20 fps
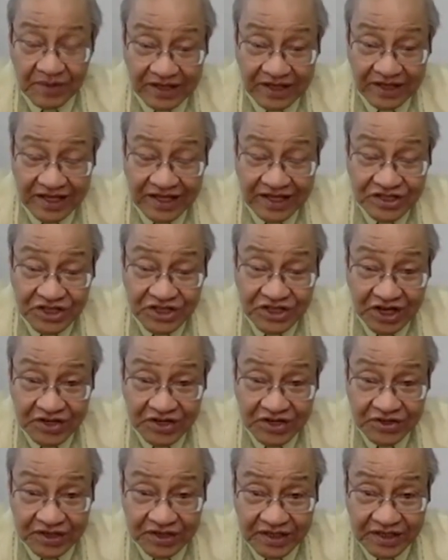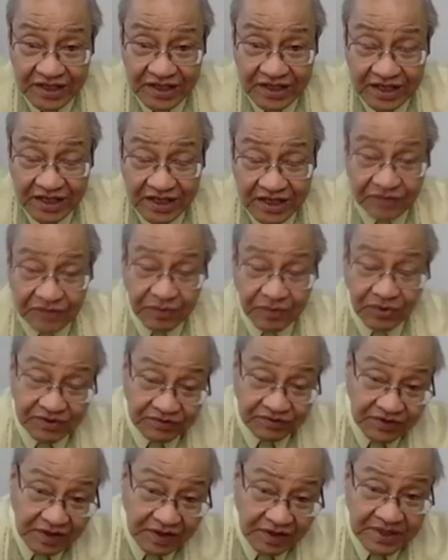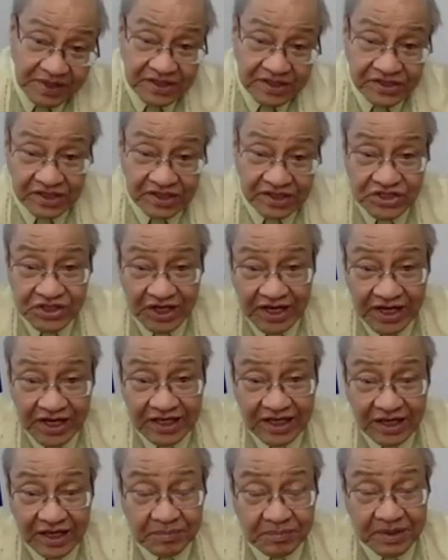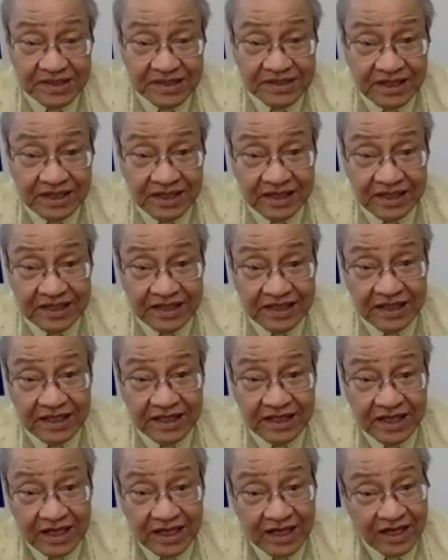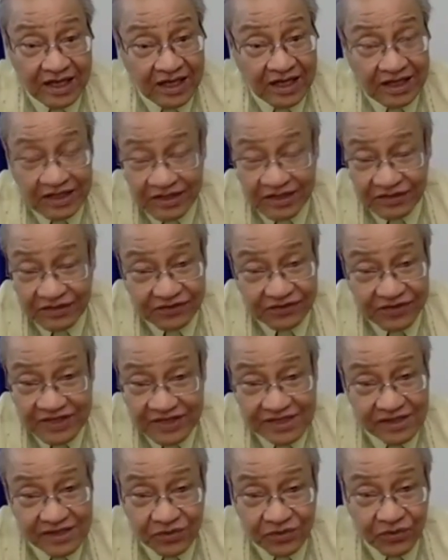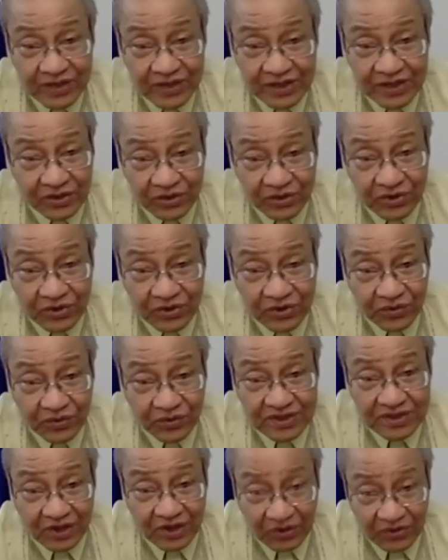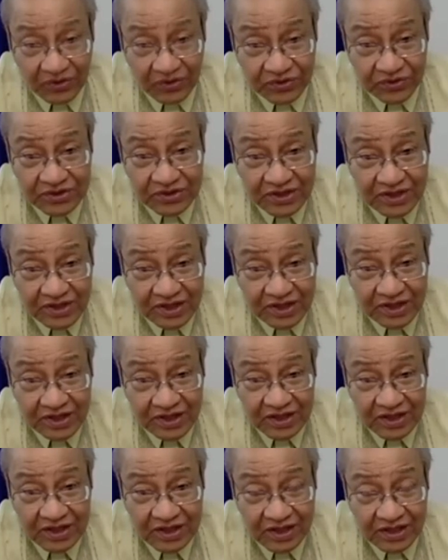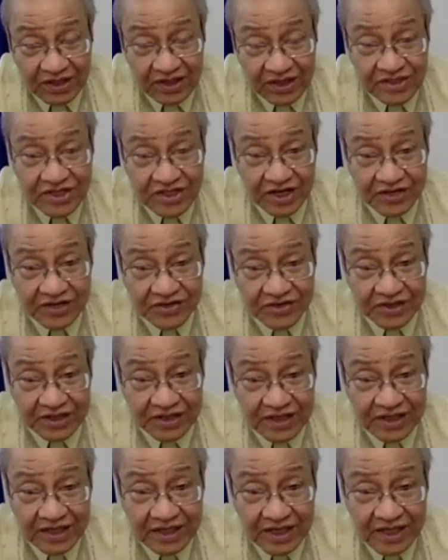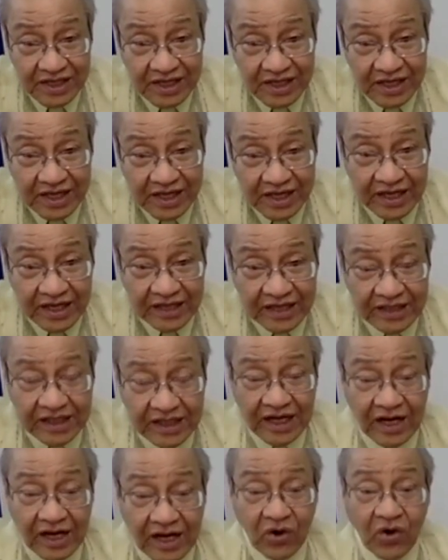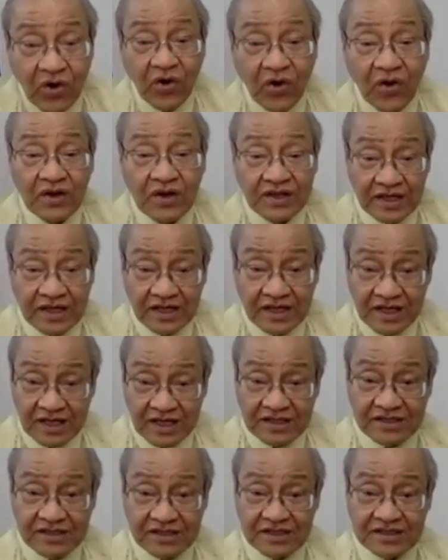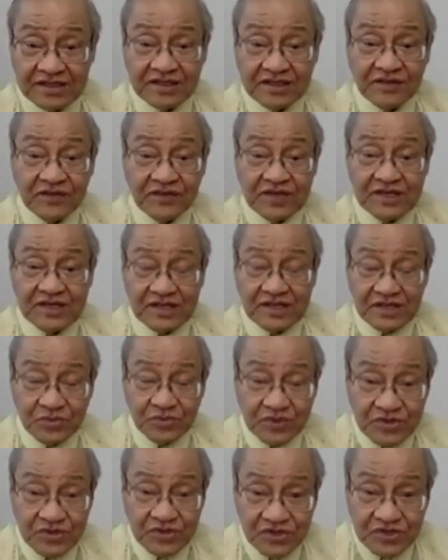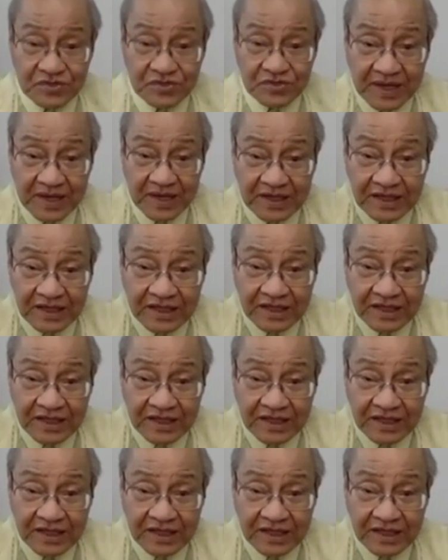each country, both the Philippines and China, basically the visa window was closed in each country. And all the existing visas were suspended.